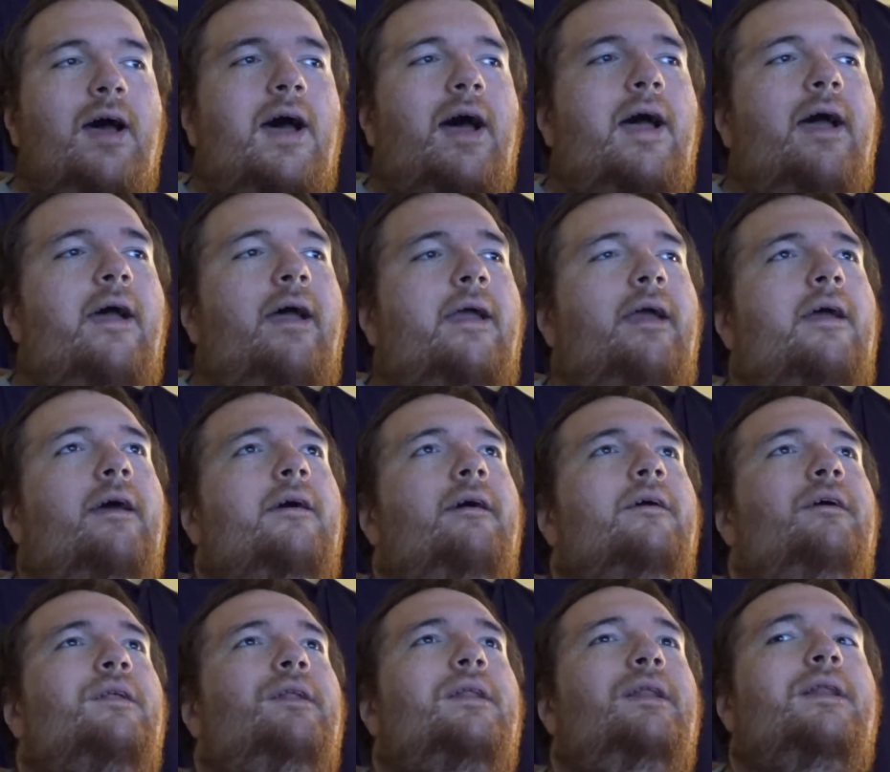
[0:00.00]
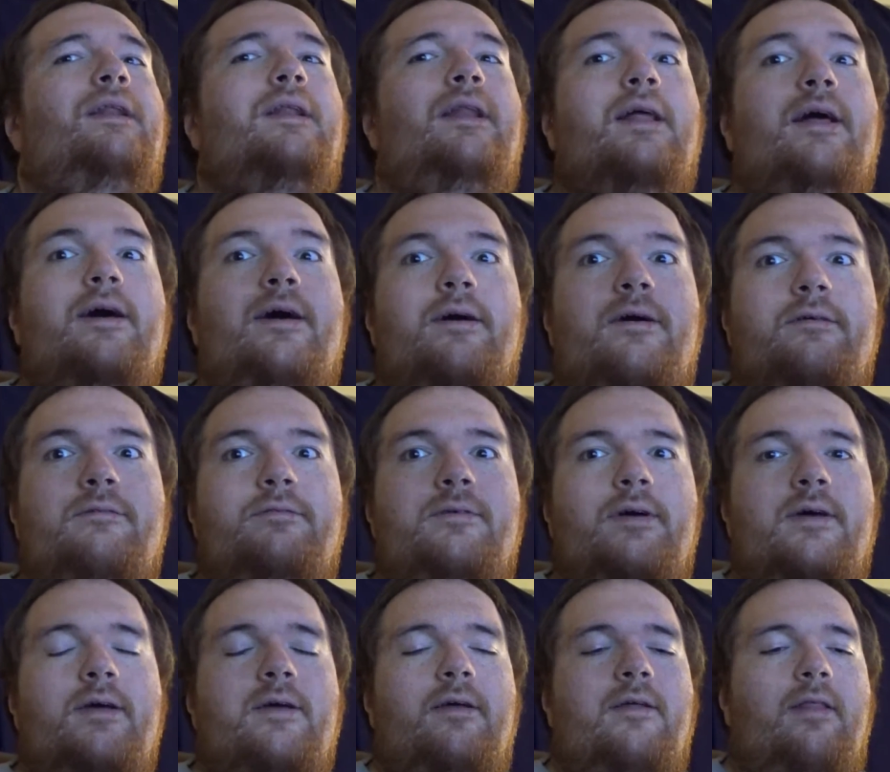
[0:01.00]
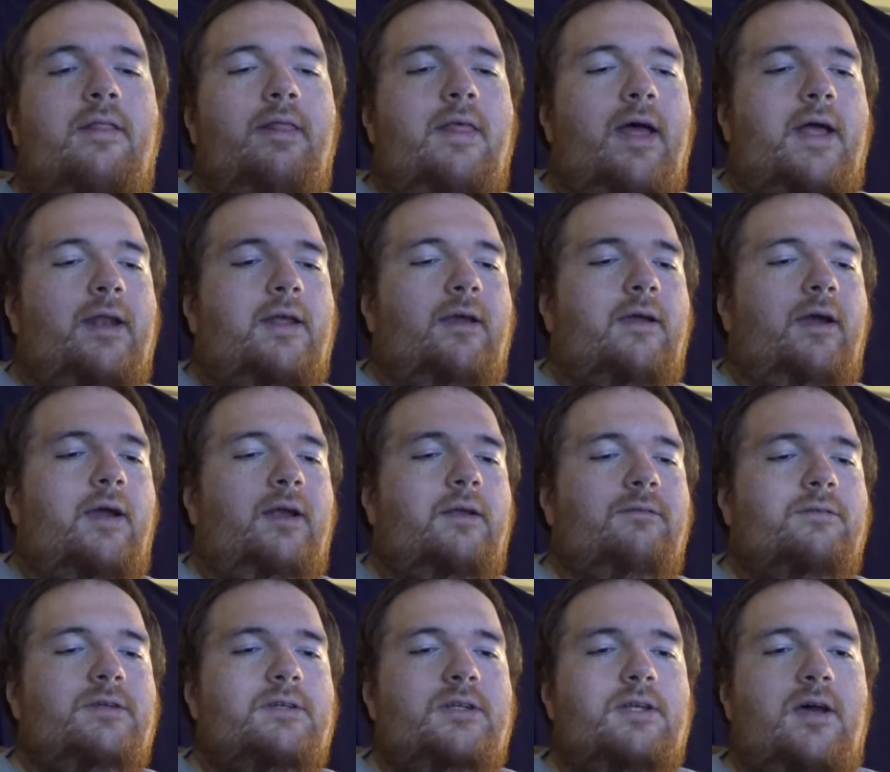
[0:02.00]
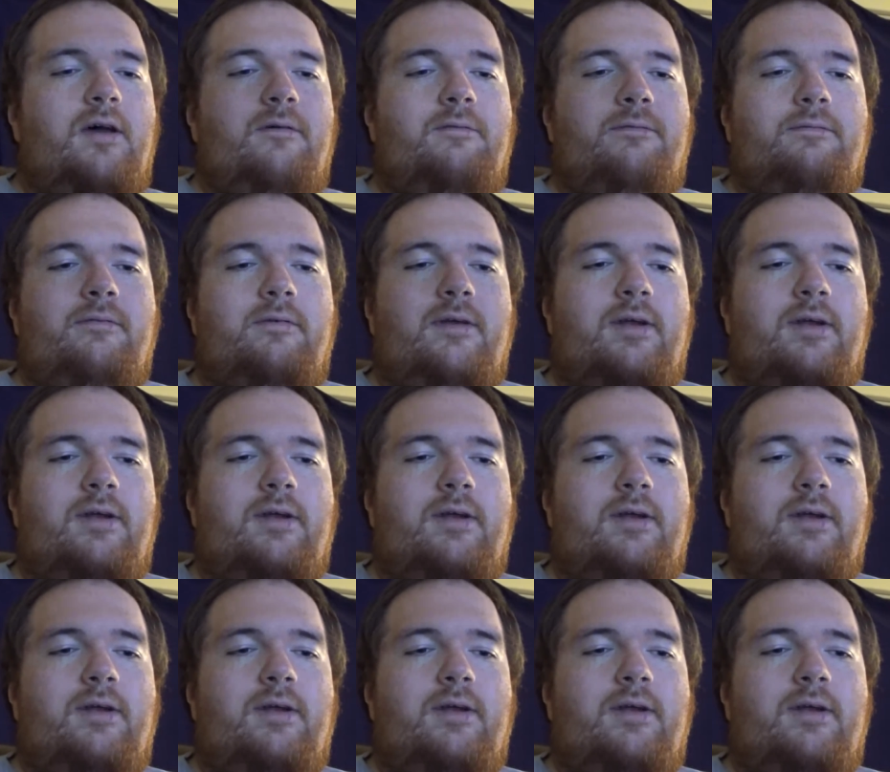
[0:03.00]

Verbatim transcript: I love that kind of stuff.